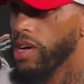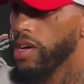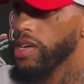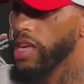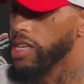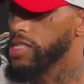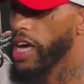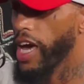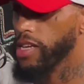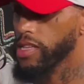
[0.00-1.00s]
they
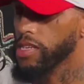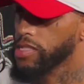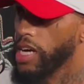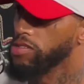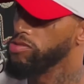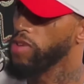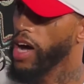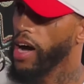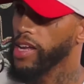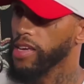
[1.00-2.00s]
tactics, I knew how
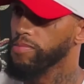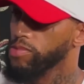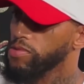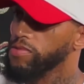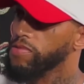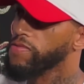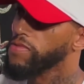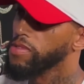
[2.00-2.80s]
they moved.